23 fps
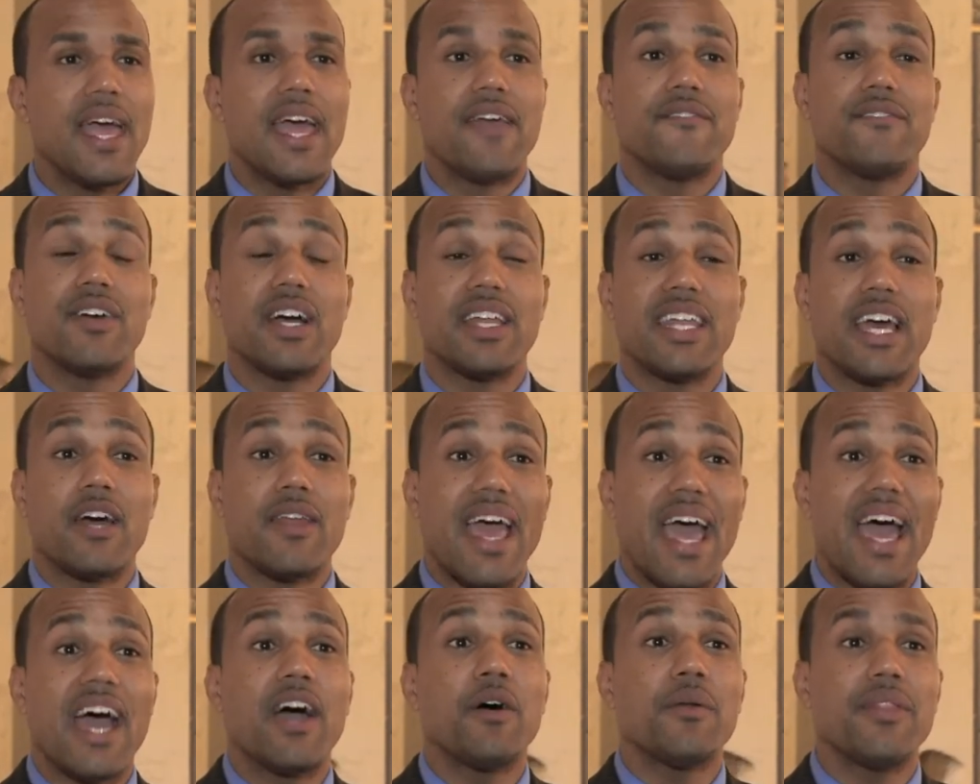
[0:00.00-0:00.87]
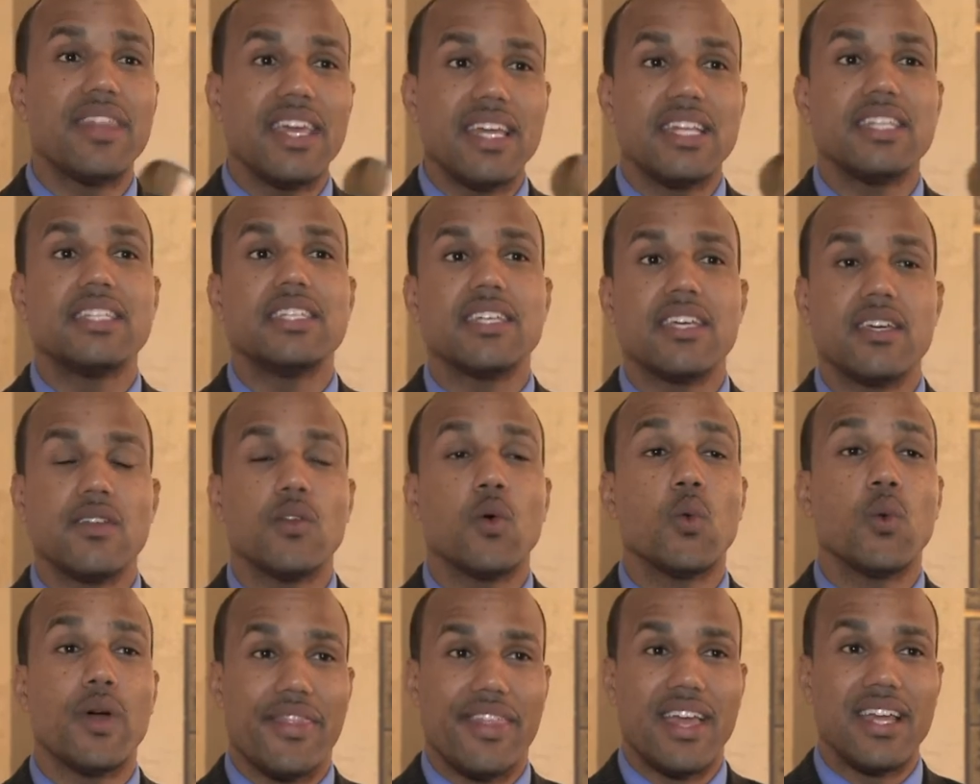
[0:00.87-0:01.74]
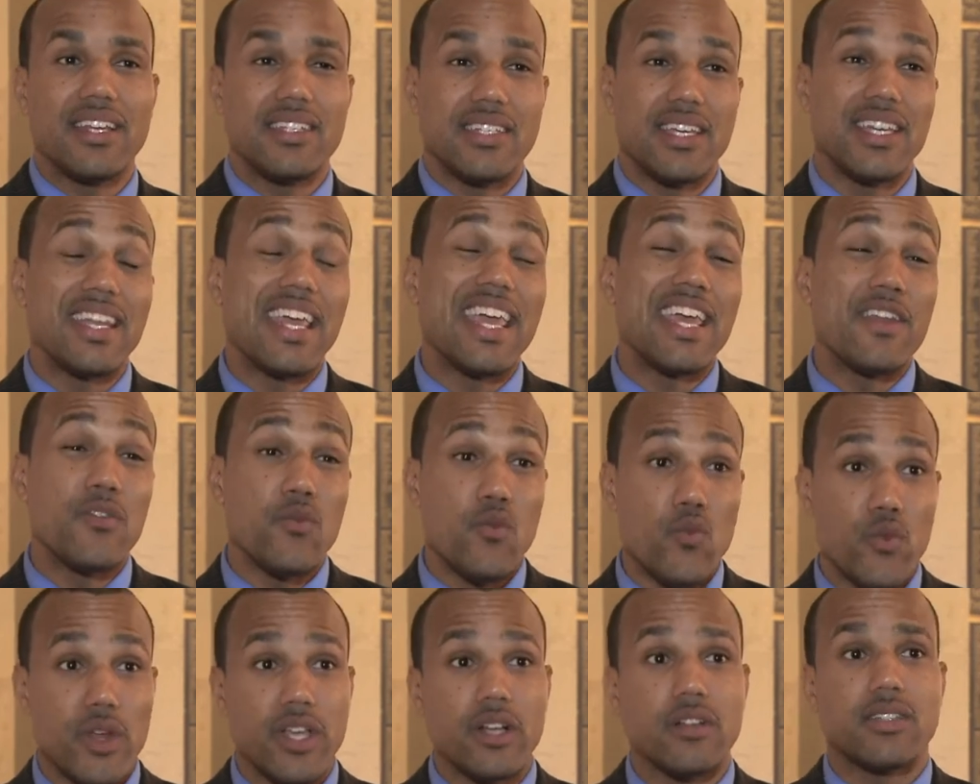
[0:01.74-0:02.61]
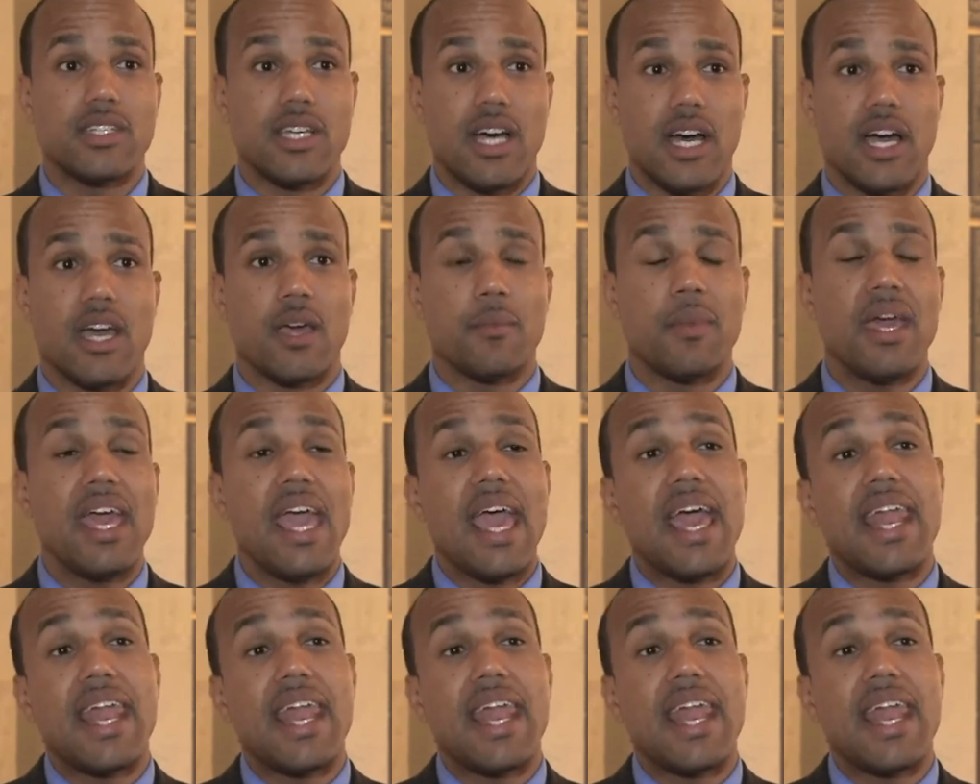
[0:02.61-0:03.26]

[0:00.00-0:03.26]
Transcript: and find out how they did what they did in real time.